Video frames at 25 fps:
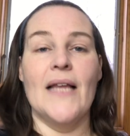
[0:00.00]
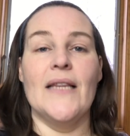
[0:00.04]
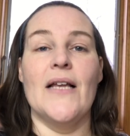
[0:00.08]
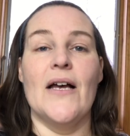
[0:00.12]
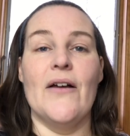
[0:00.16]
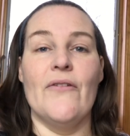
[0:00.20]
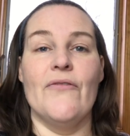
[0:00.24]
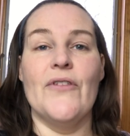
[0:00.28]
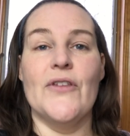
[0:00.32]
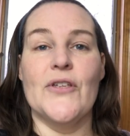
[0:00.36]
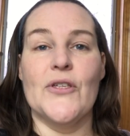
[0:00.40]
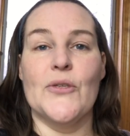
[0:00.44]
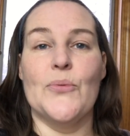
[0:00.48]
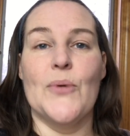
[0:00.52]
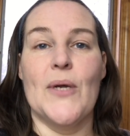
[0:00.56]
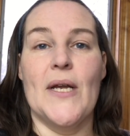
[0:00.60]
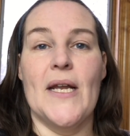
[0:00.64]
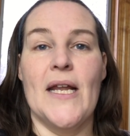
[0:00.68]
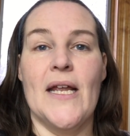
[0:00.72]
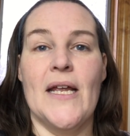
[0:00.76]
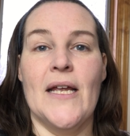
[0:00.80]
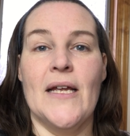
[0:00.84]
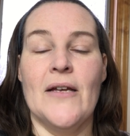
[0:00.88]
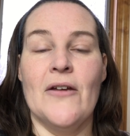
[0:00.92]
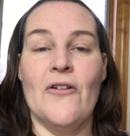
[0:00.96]
love this
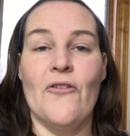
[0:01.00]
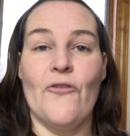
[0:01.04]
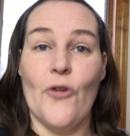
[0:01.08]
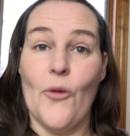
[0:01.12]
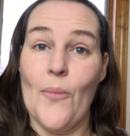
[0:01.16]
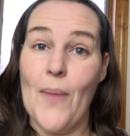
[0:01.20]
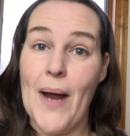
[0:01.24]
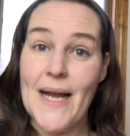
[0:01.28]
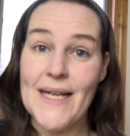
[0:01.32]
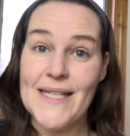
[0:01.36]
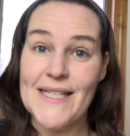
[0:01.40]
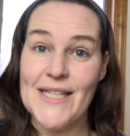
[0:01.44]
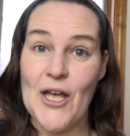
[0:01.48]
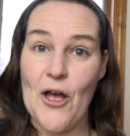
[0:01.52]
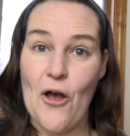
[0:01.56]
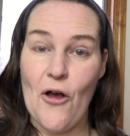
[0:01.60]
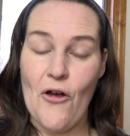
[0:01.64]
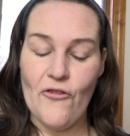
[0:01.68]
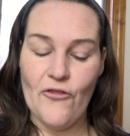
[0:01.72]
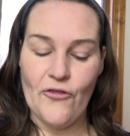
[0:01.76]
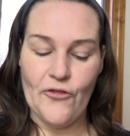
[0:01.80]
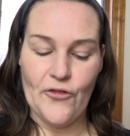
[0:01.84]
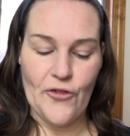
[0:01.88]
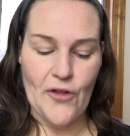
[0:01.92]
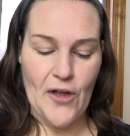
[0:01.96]
reading for
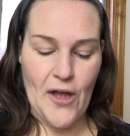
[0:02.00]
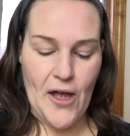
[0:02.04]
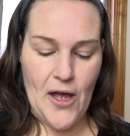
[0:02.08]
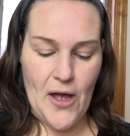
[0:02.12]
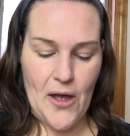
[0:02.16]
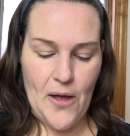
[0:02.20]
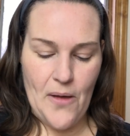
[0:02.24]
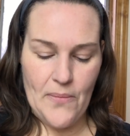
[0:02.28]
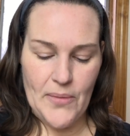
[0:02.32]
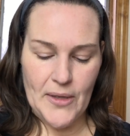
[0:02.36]
myself uh,